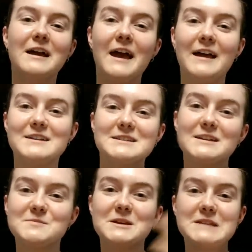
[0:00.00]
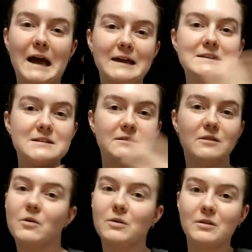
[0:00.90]
And it's nice because I get to
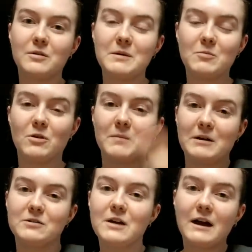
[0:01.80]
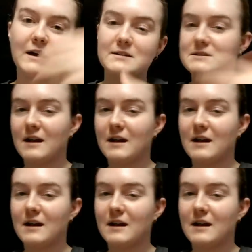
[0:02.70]
know a little bit more about you guys,